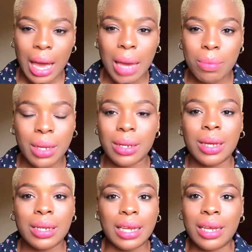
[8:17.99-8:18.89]
I mean,
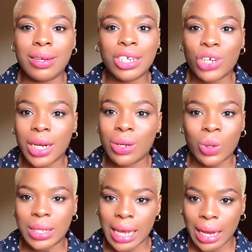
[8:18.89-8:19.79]
they literally
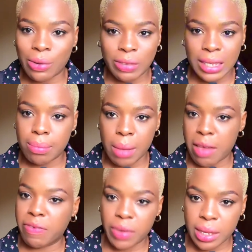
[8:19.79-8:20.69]
got tired of seeing my
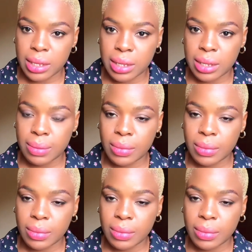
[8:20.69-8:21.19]
face.